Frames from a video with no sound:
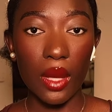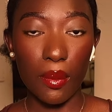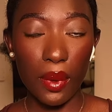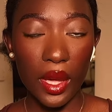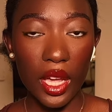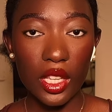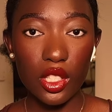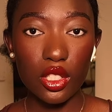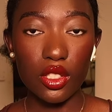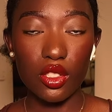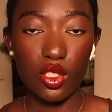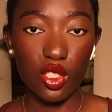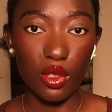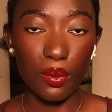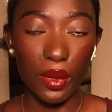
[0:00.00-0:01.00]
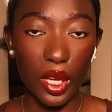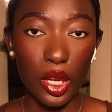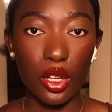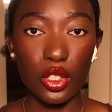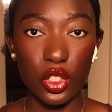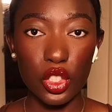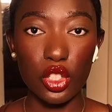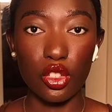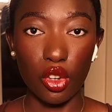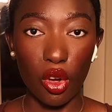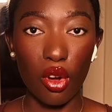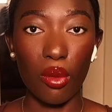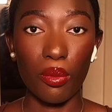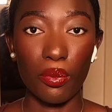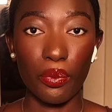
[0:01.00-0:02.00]
Peace should be your new
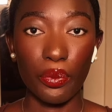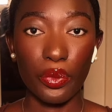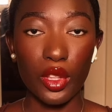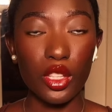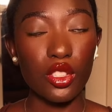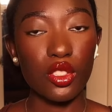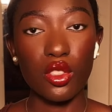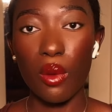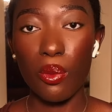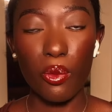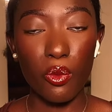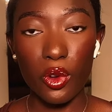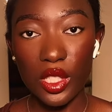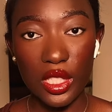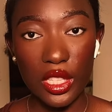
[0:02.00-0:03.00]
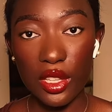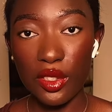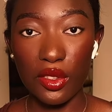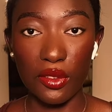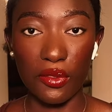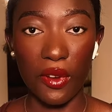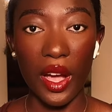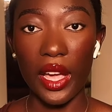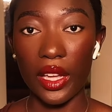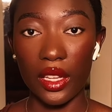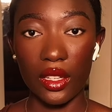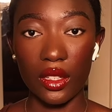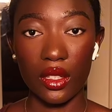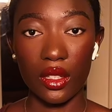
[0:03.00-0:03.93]
norm. Stop wanting to fight.